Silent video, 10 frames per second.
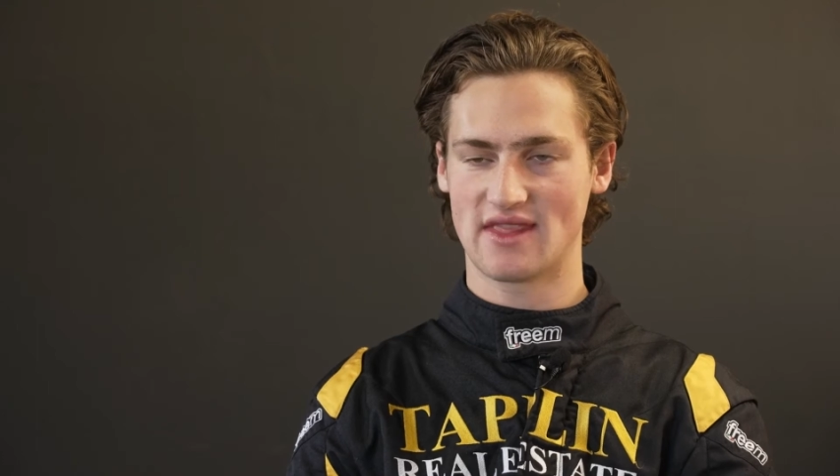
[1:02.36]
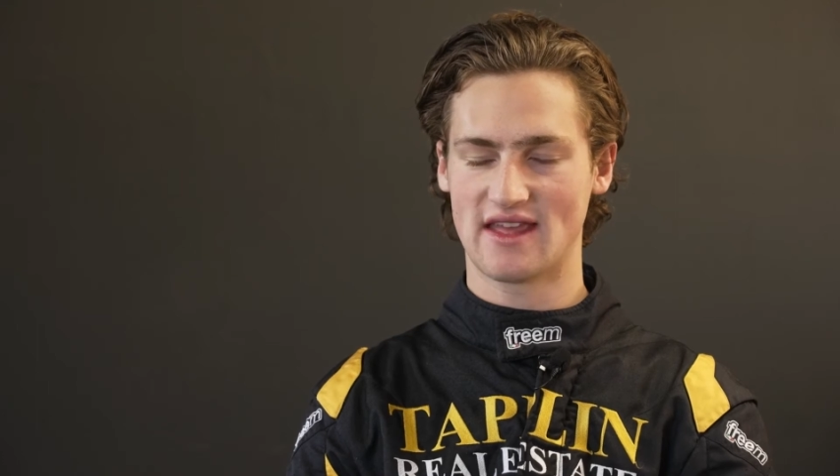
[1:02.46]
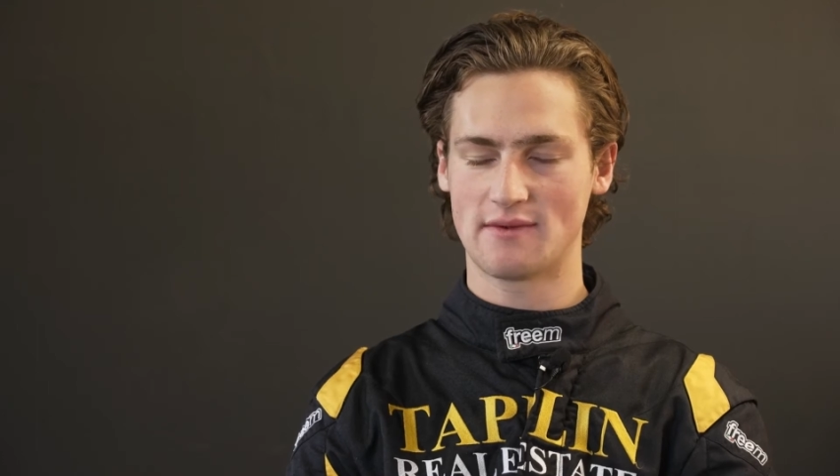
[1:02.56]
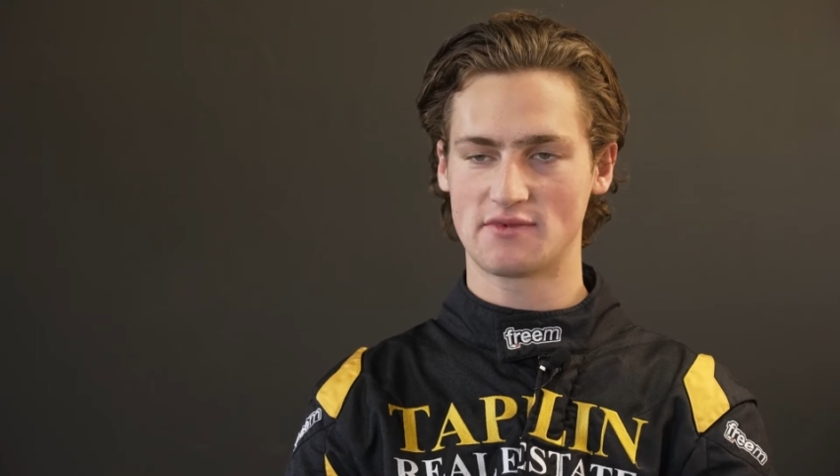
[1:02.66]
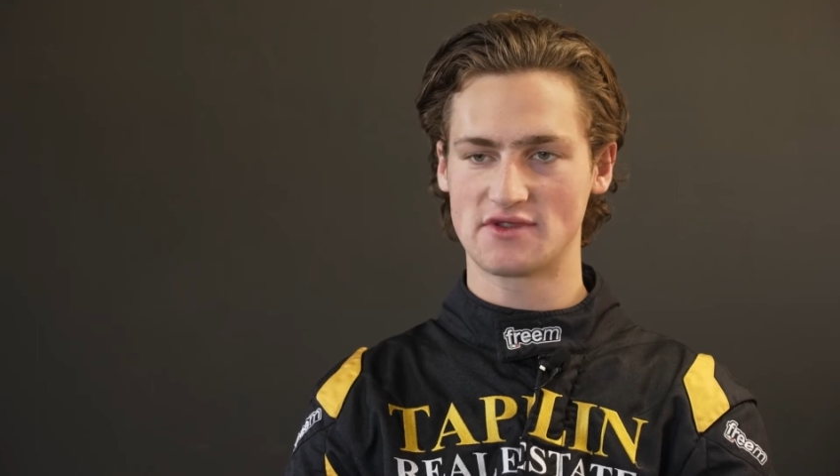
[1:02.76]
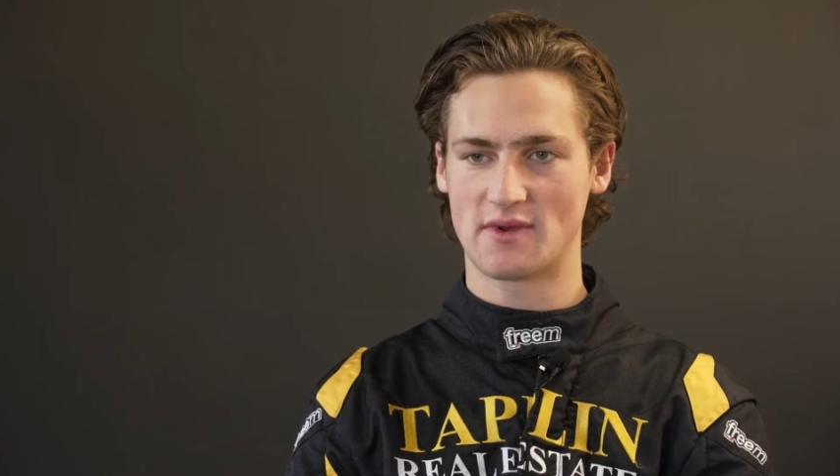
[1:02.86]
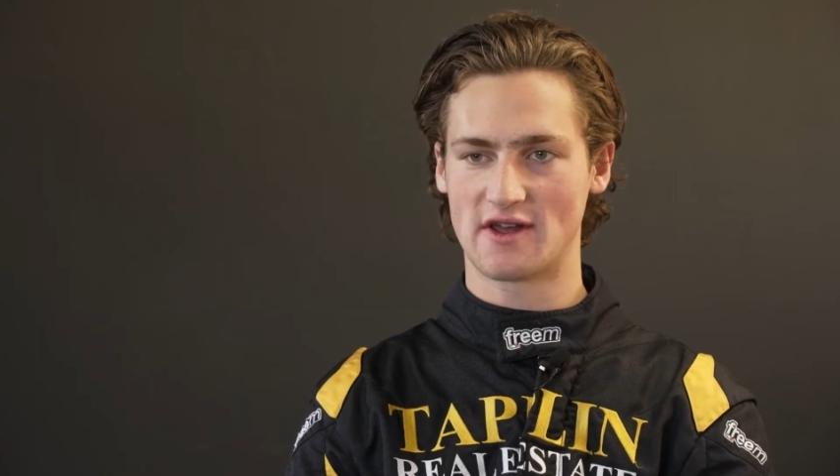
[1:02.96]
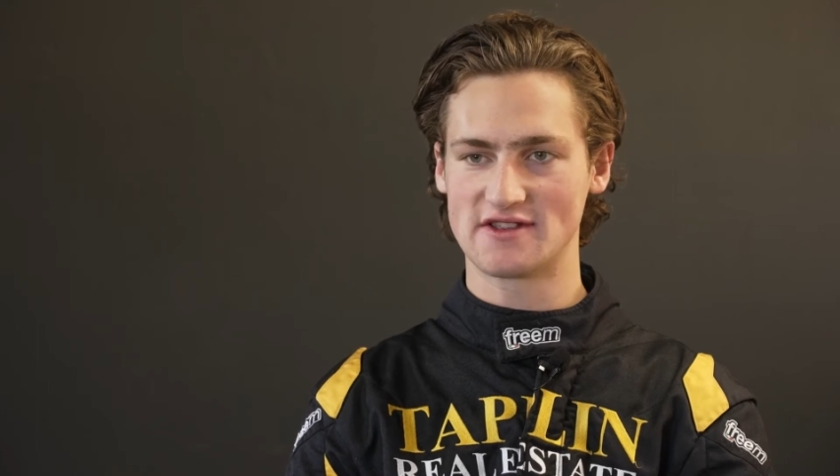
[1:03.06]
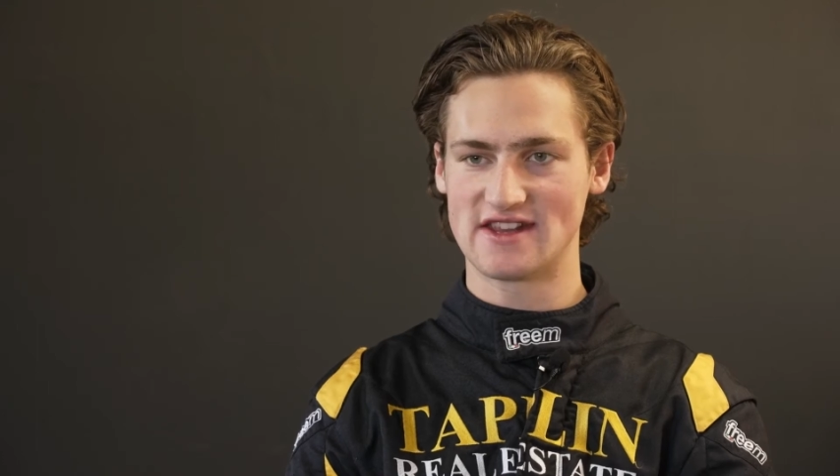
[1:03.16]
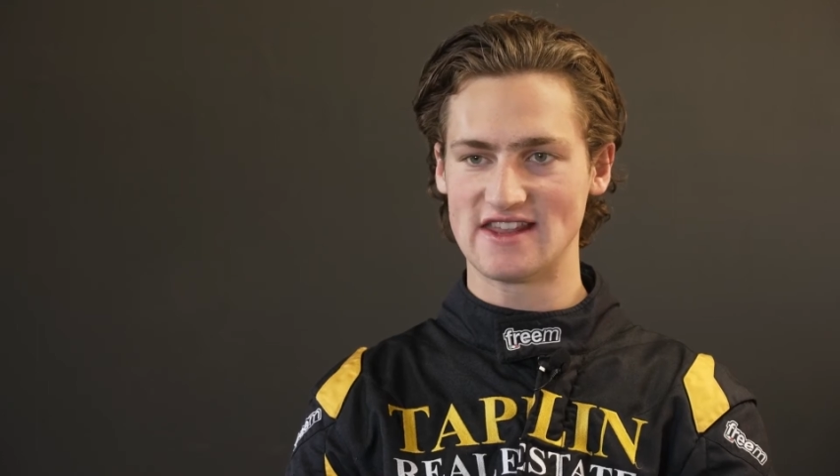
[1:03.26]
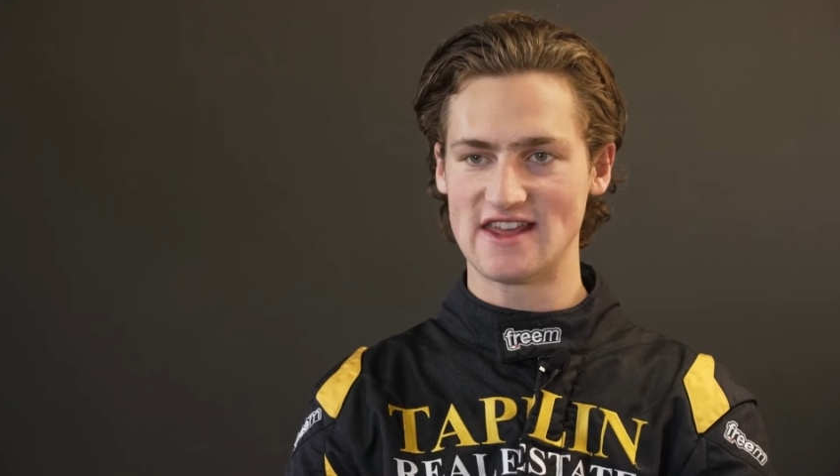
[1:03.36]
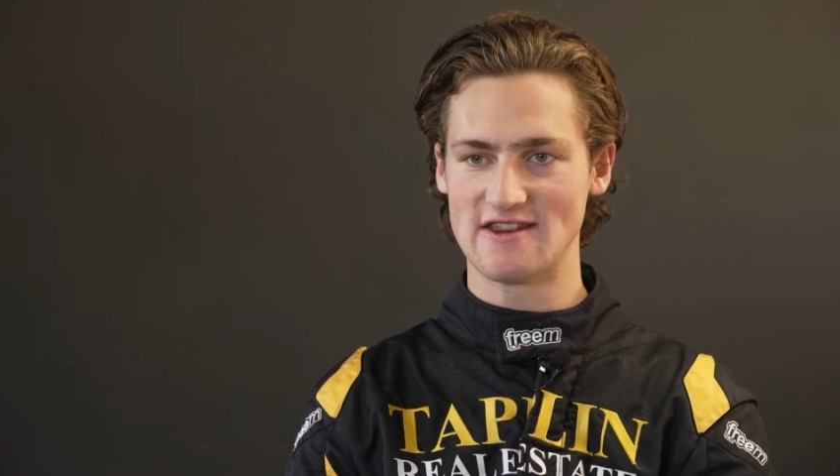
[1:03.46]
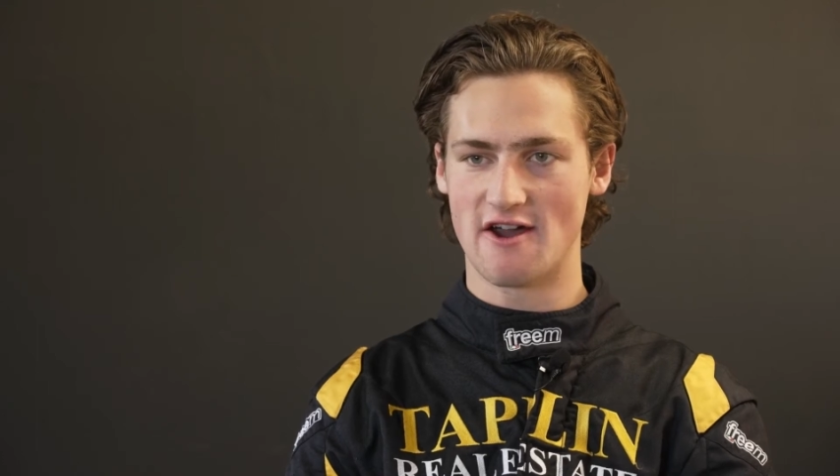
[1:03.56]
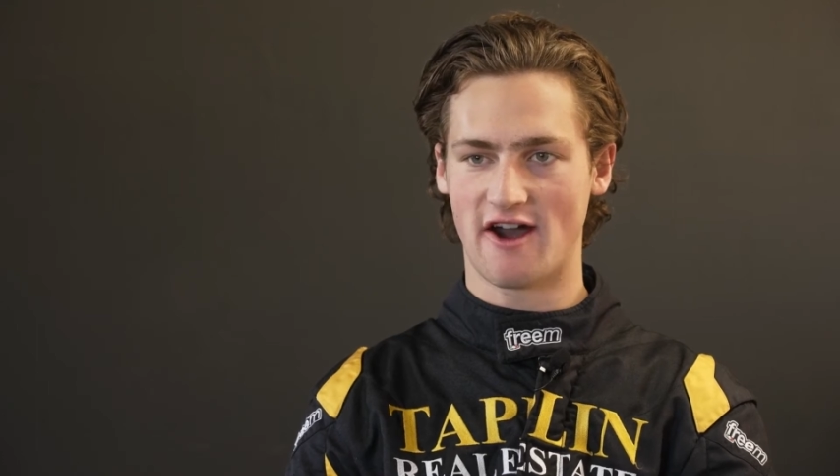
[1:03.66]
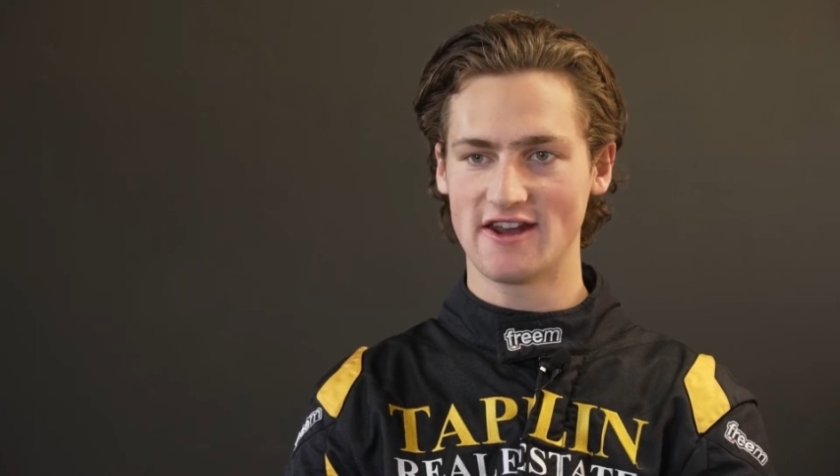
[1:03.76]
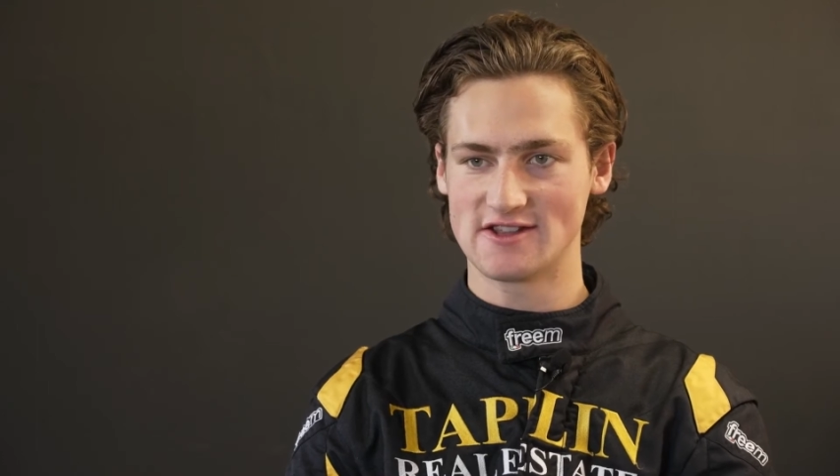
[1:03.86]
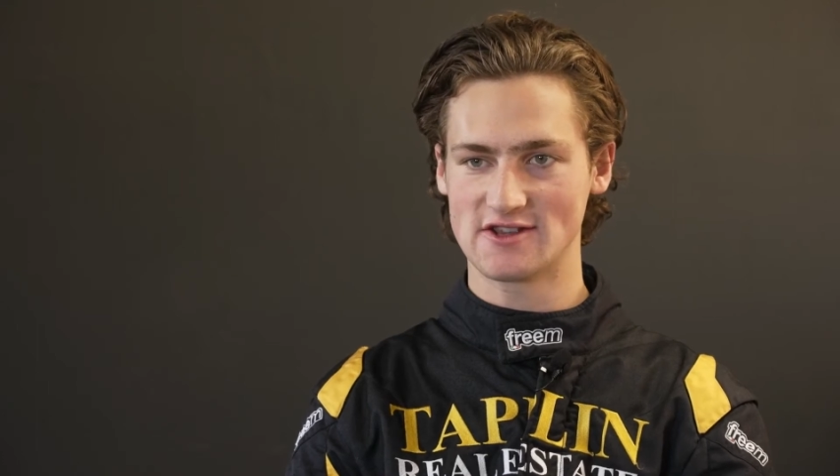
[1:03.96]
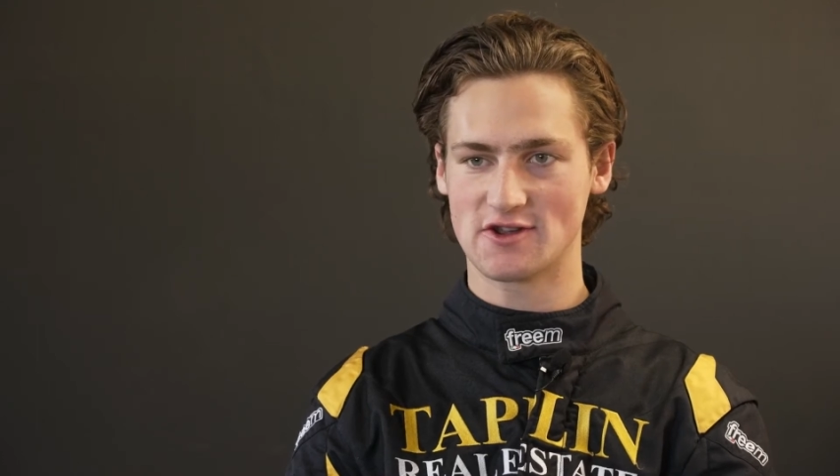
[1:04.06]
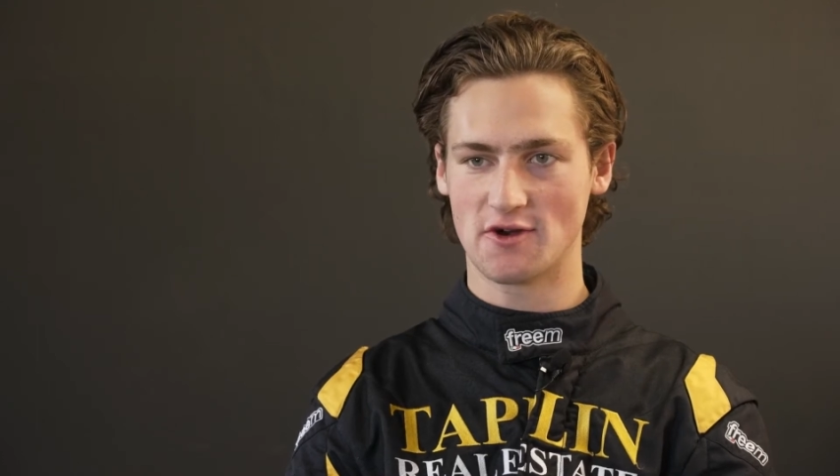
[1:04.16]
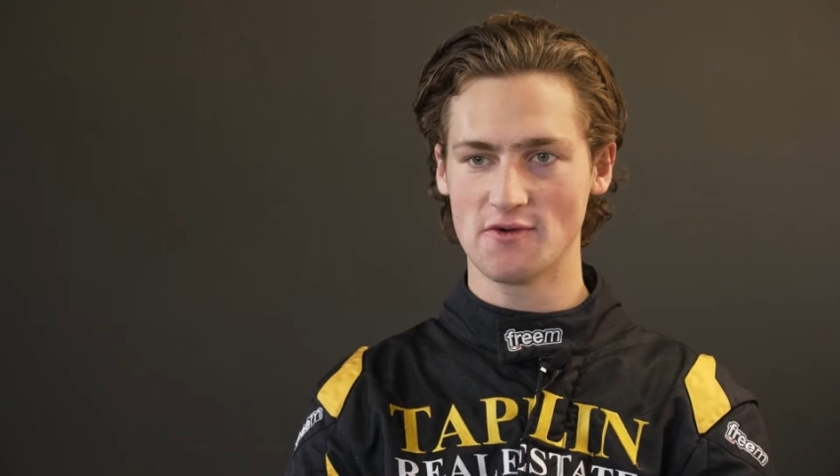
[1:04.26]
That was when I was in year 9 at
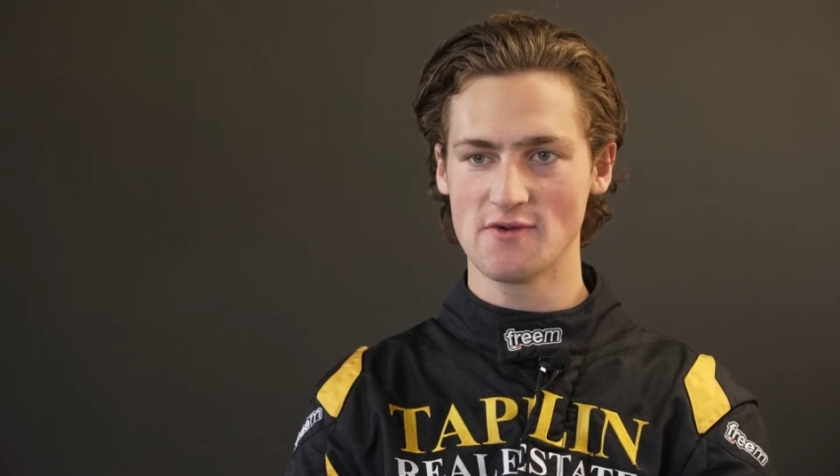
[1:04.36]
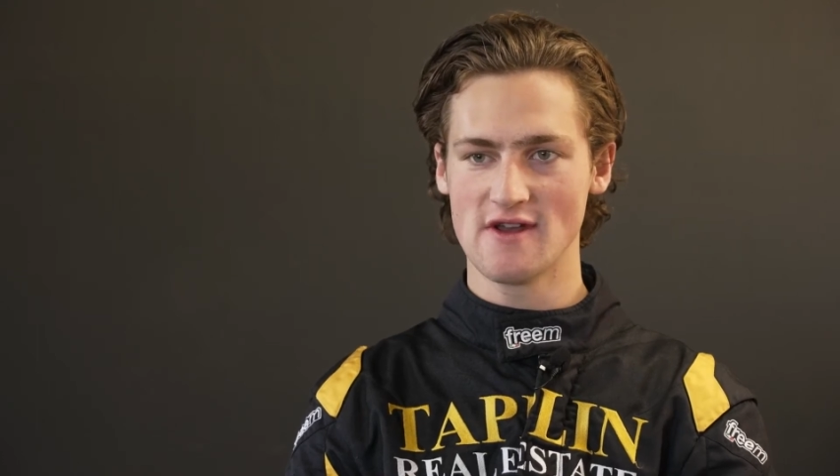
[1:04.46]
school.